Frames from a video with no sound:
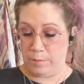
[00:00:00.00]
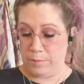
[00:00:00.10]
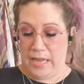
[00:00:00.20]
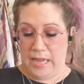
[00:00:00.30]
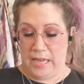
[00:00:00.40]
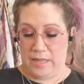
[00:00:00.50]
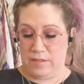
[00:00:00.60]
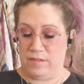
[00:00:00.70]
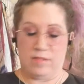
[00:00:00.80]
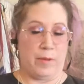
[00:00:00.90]

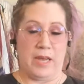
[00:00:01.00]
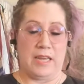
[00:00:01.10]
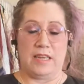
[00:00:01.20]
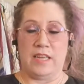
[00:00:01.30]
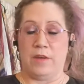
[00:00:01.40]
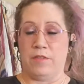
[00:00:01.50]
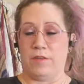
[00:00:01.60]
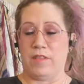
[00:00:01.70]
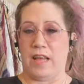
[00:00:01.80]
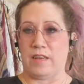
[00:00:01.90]
And despite
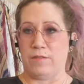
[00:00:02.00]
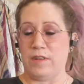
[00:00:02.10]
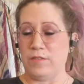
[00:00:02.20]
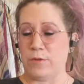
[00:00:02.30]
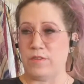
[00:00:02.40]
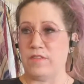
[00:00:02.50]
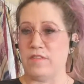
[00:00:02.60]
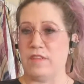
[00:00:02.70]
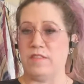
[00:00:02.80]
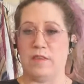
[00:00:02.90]
their lack of resources,
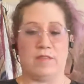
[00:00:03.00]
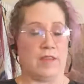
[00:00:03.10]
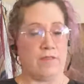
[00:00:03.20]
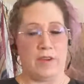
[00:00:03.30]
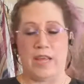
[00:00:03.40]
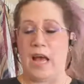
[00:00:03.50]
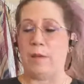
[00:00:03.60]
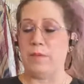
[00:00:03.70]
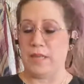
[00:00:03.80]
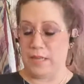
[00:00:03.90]
they seemed like very
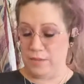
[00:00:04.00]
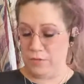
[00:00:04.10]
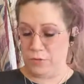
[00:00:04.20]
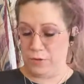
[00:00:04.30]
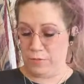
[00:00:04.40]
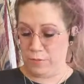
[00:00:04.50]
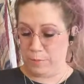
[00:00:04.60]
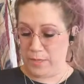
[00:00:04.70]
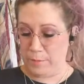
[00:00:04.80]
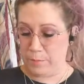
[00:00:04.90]
happy and joyful
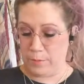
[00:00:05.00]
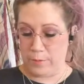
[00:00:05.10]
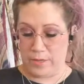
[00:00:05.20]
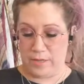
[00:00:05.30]
people.